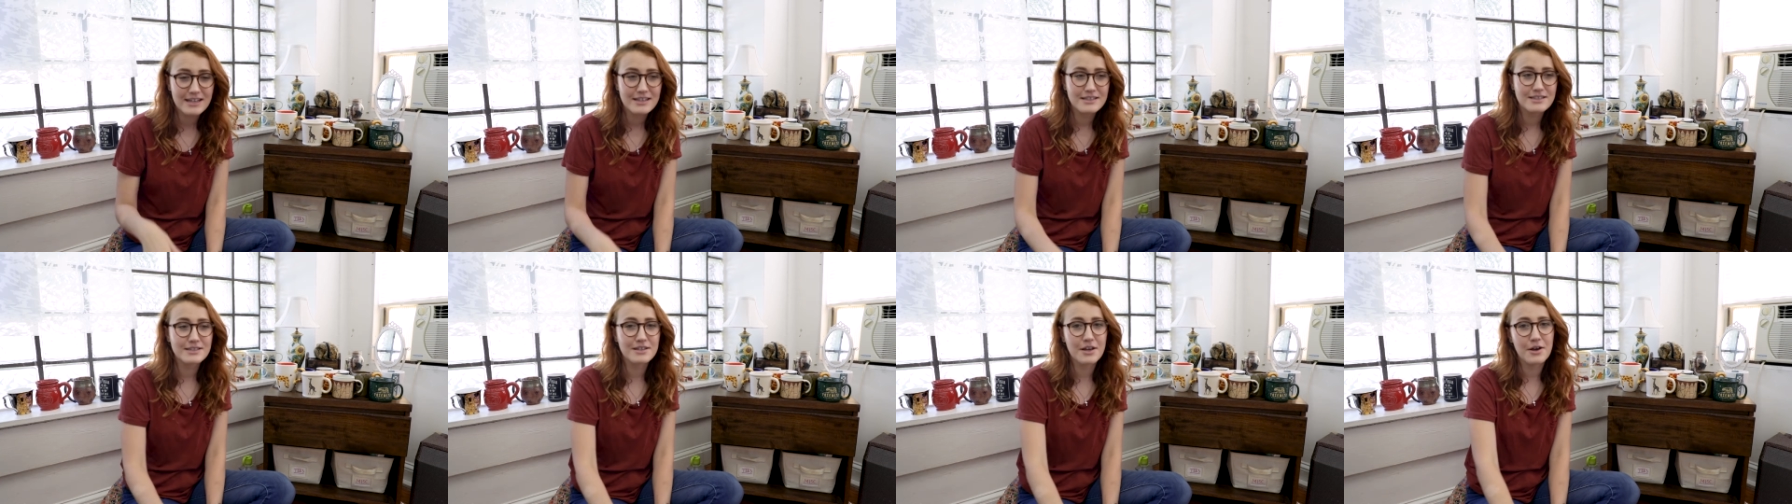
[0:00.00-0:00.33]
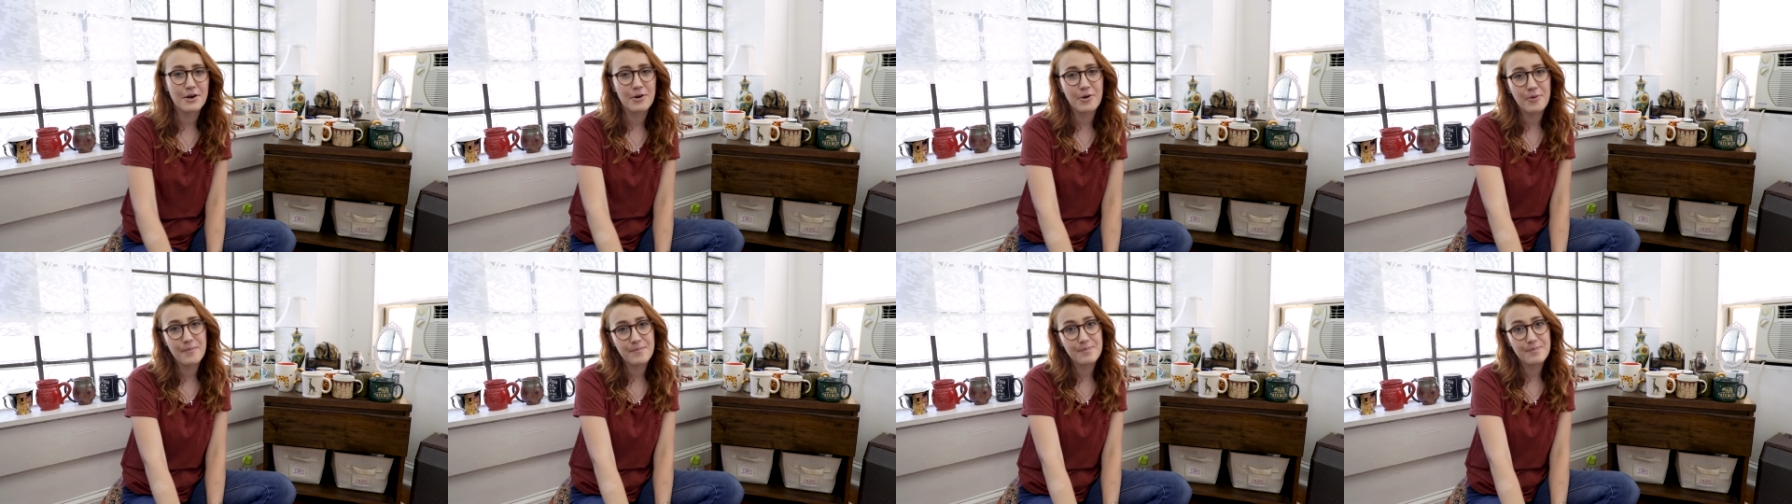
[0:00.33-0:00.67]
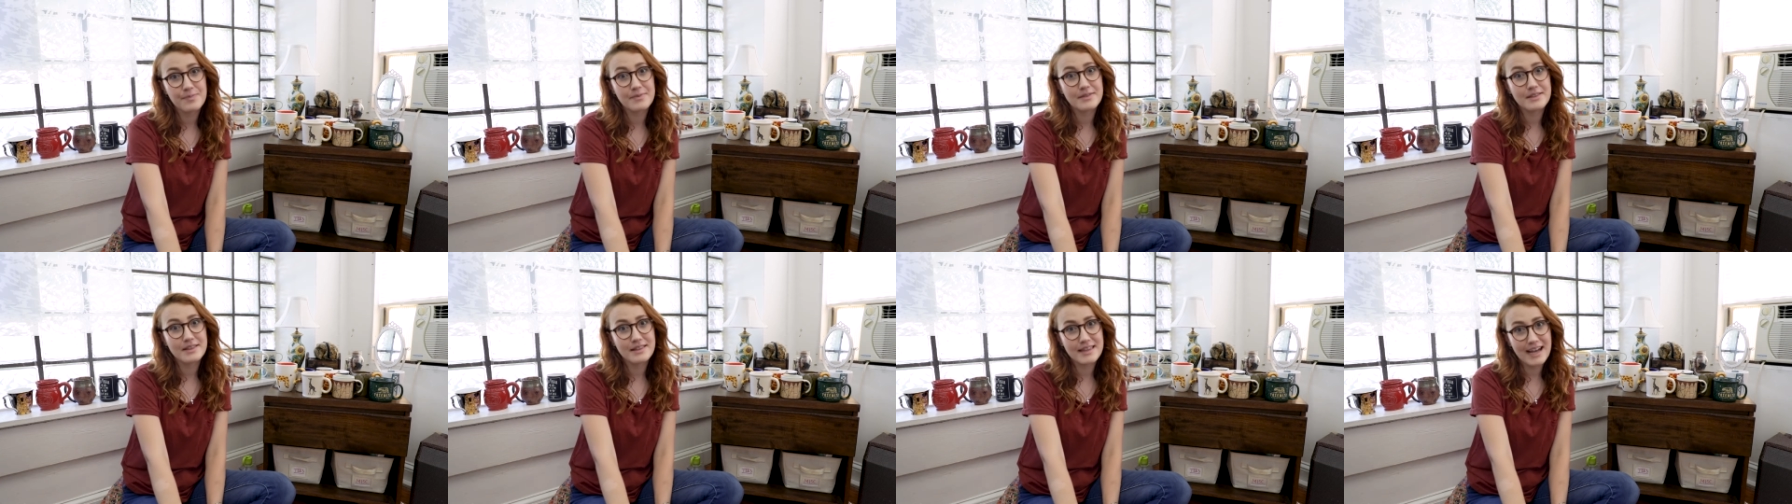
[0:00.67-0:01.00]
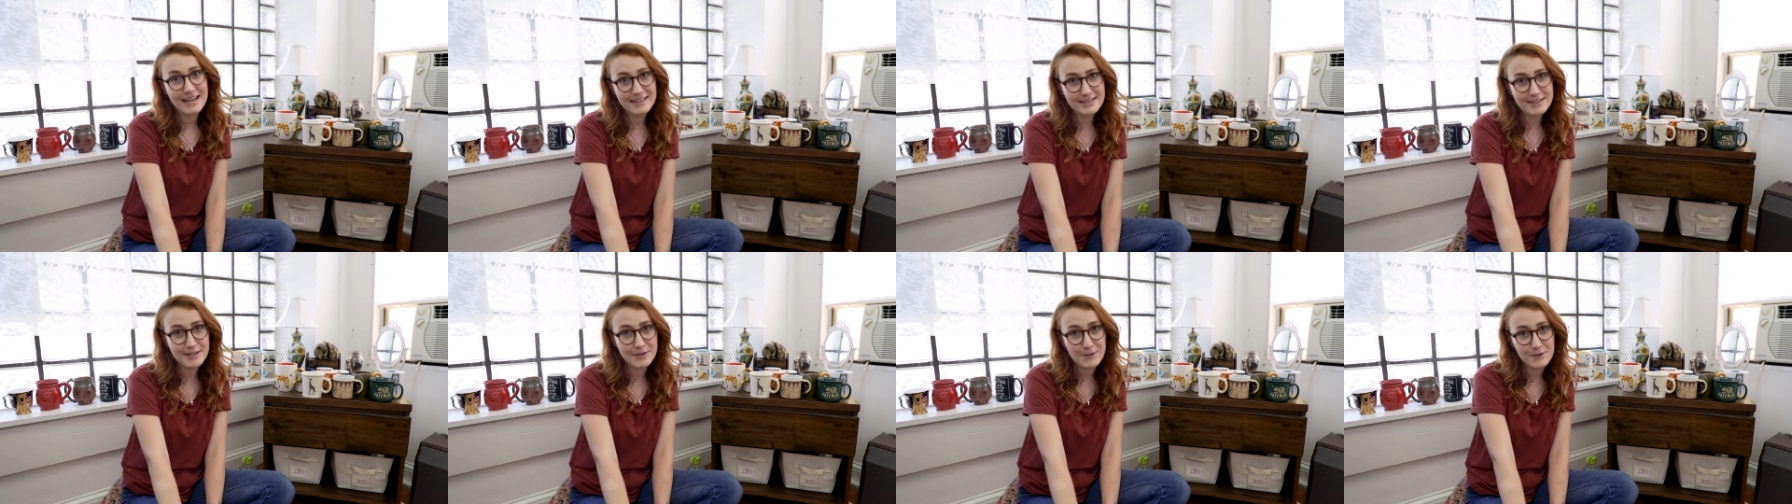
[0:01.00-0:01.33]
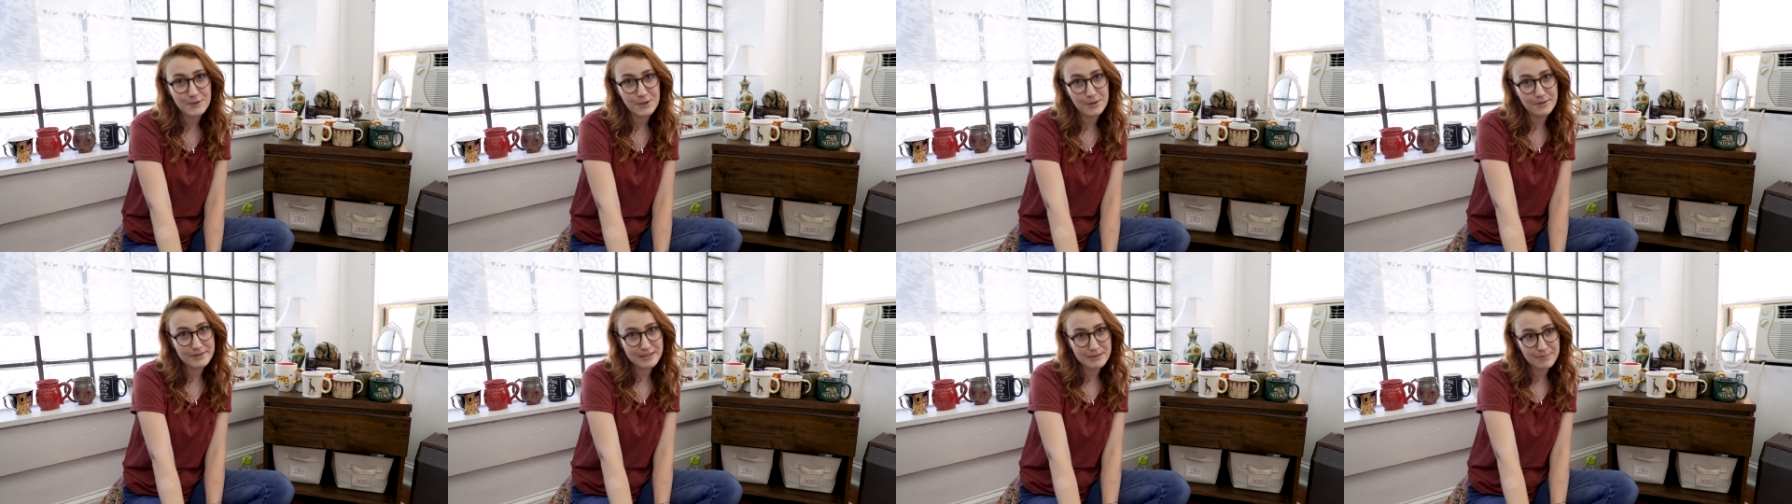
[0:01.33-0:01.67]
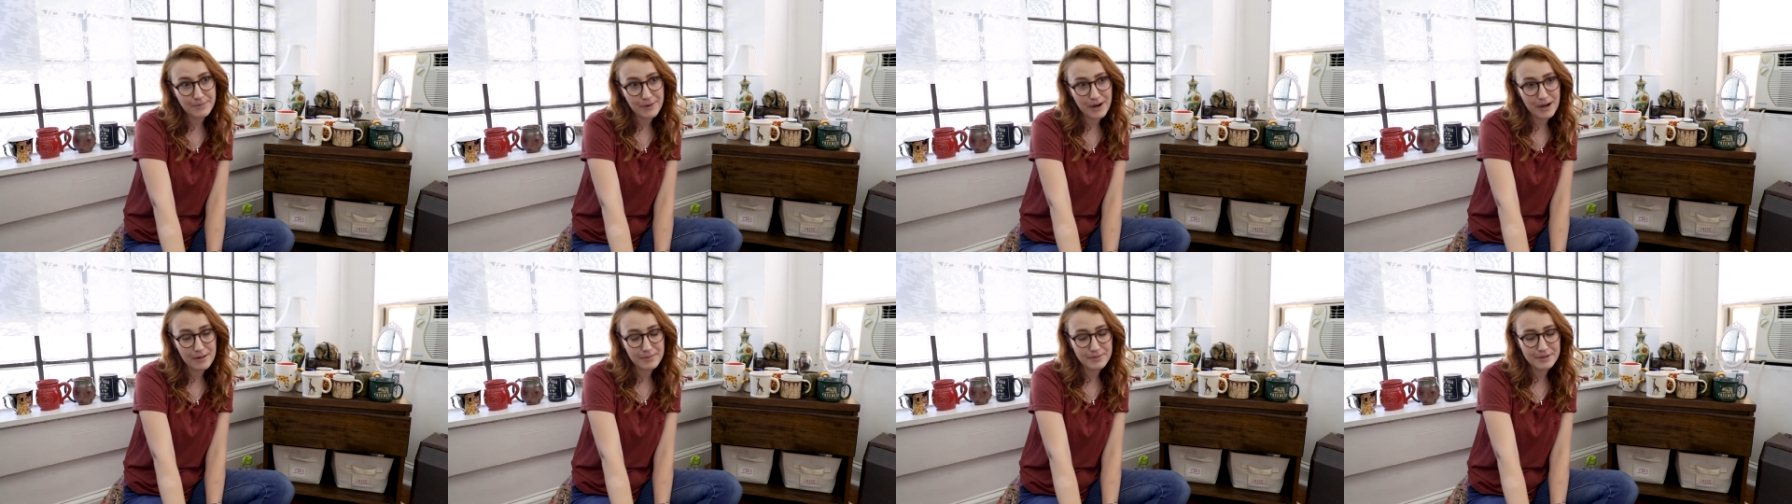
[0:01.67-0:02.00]
So that's how you know it's a
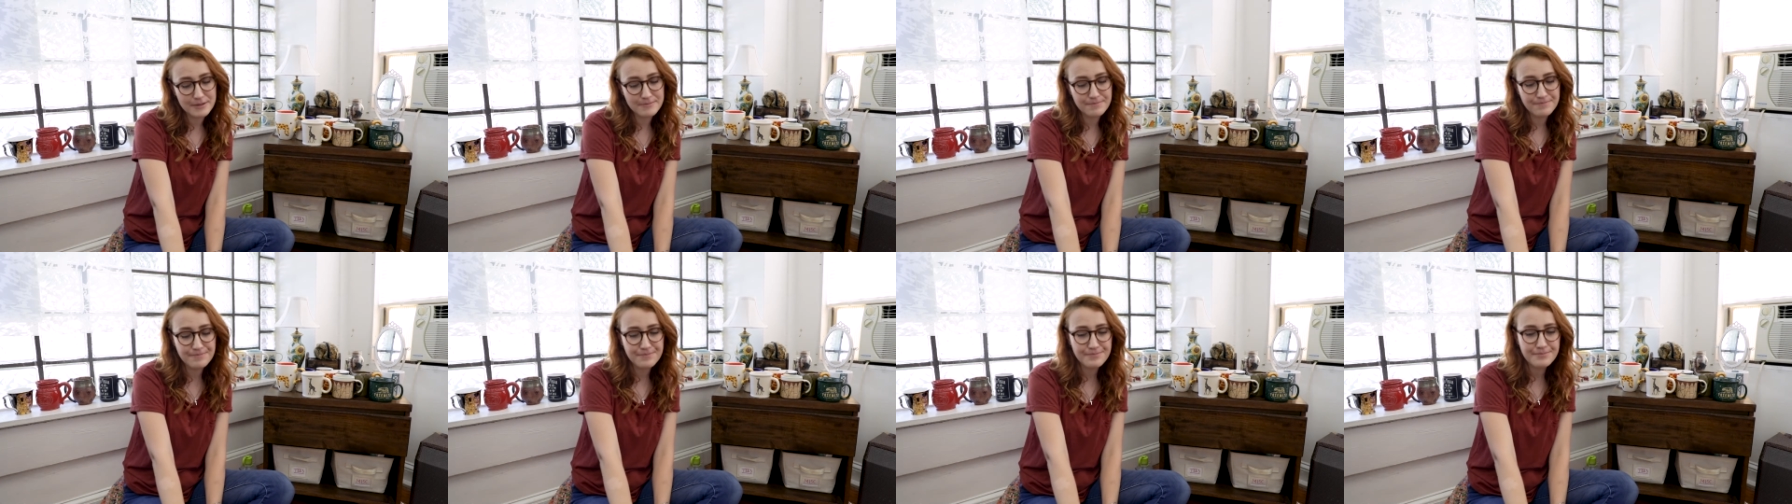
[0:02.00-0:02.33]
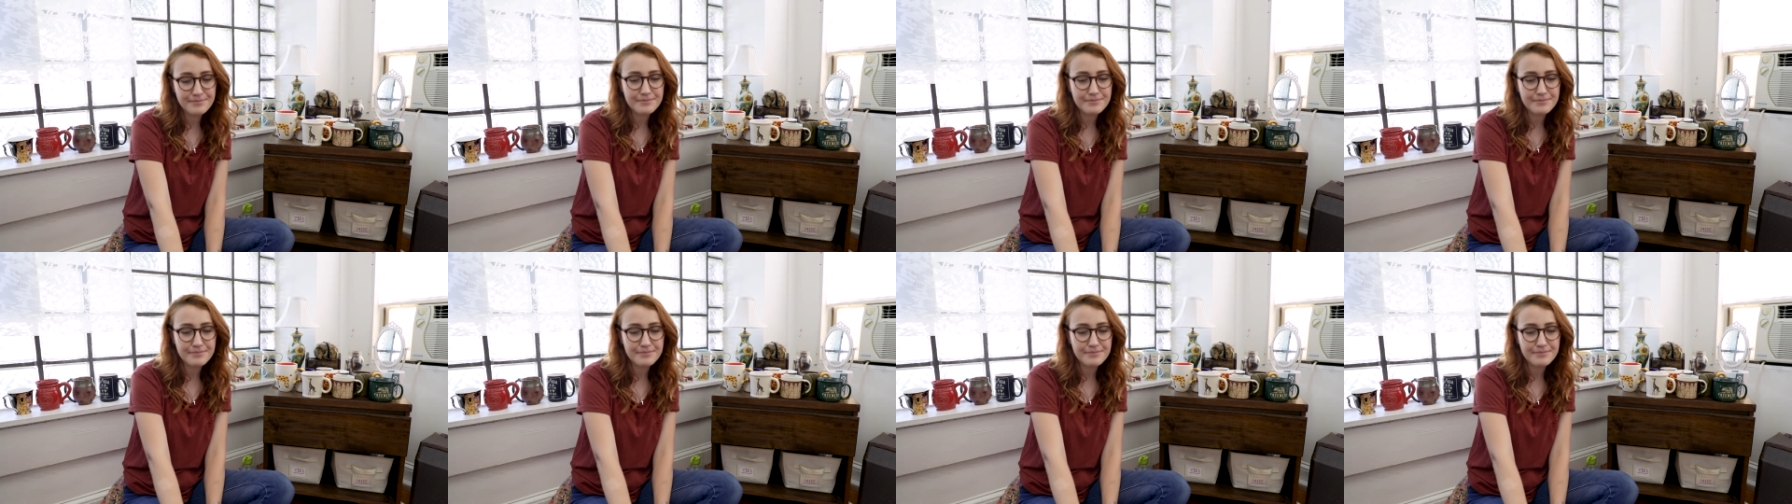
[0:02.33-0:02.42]
problem.